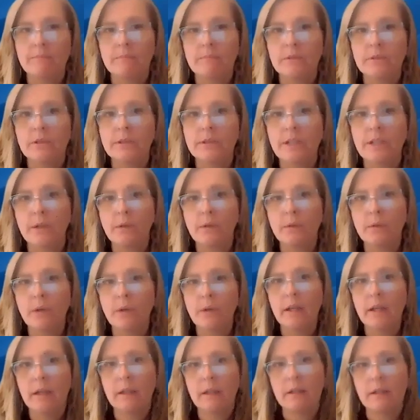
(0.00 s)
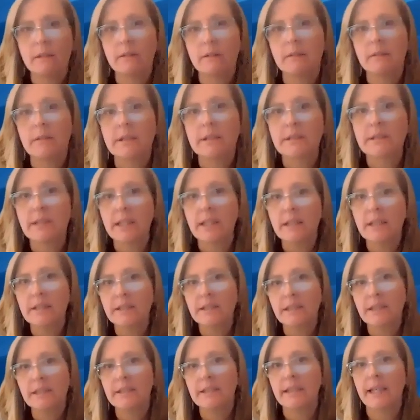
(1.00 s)
so the
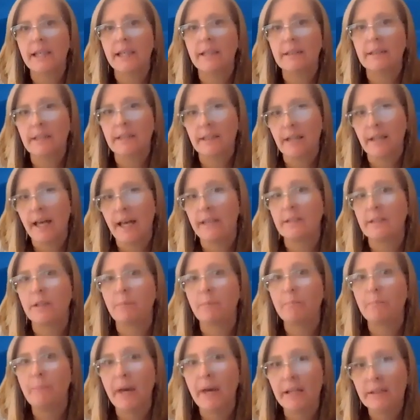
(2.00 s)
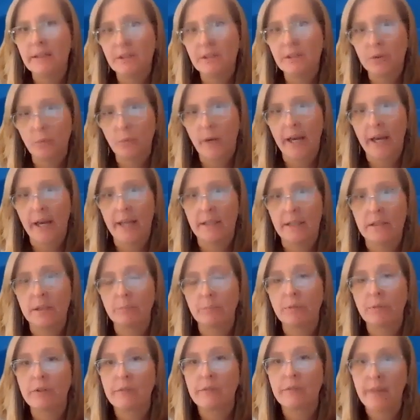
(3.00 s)
CDC states that the best way to
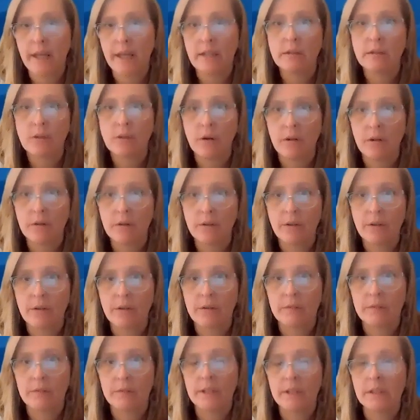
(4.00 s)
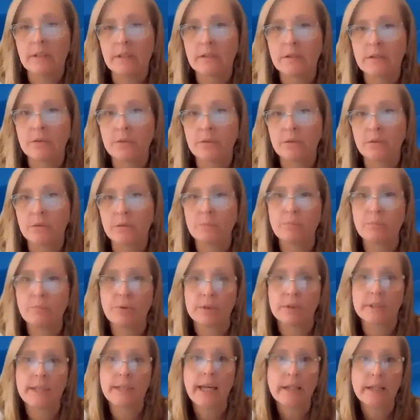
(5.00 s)
prevent long COVID is to
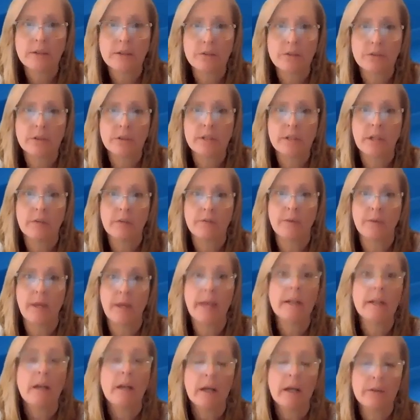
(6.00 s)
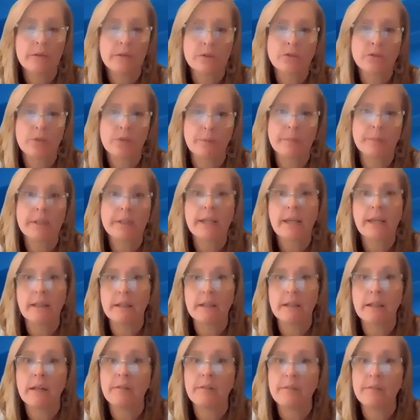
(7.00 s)
protect yourself and others from
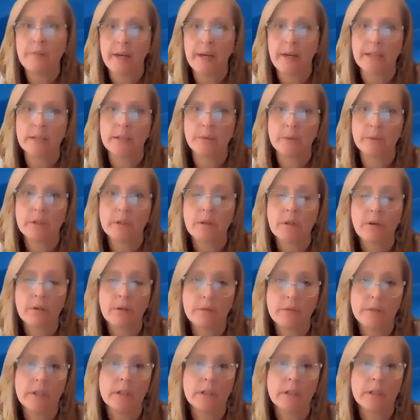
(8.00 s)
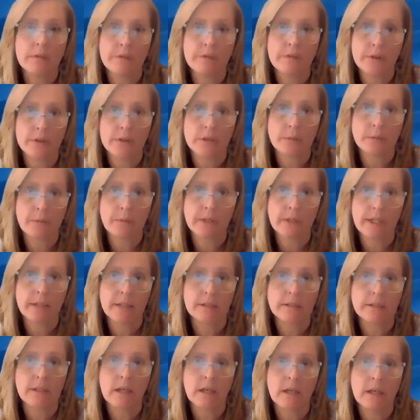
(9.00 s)
getting infected with COVID in the first
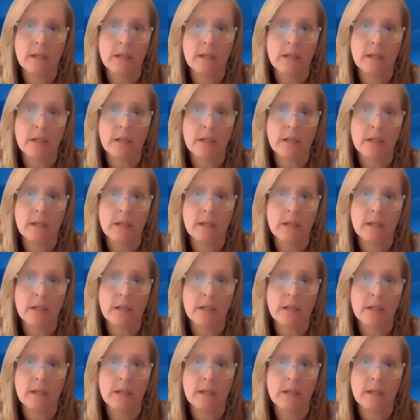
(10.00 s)
place.